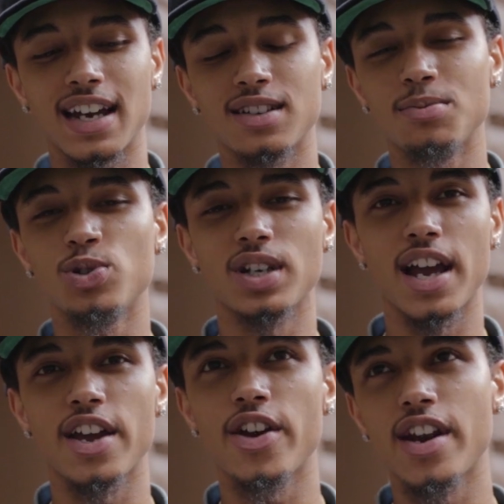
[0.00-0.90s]
lot of the music
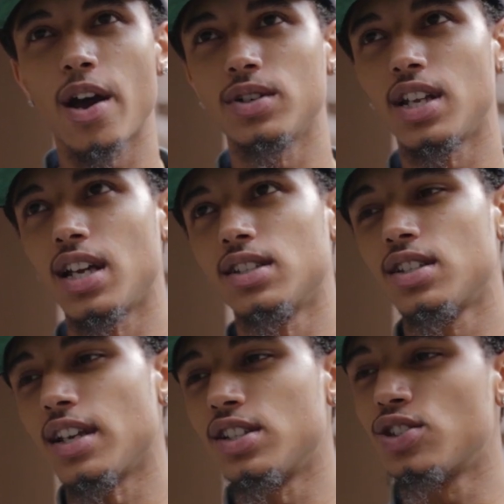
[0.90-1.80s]
I hear
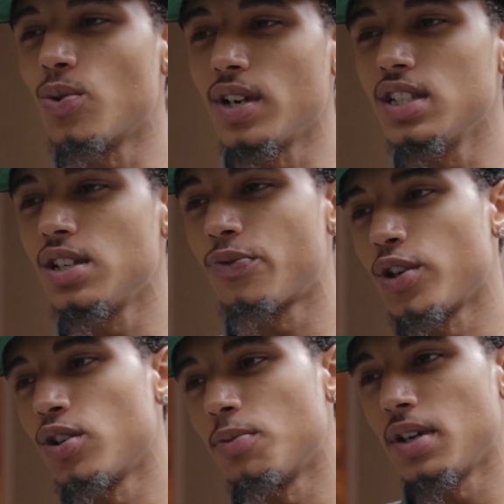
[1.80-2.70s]
nowadays, it's so easy
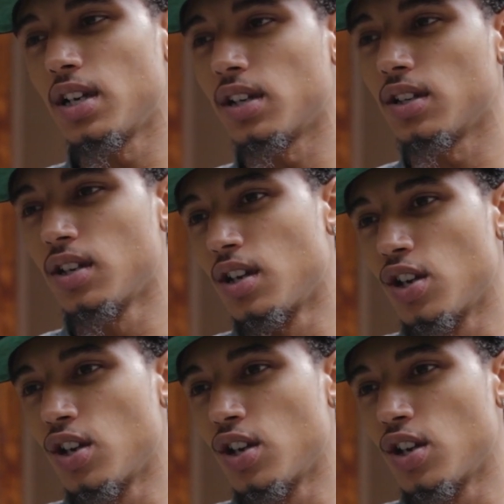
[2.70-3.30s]
for you to be in the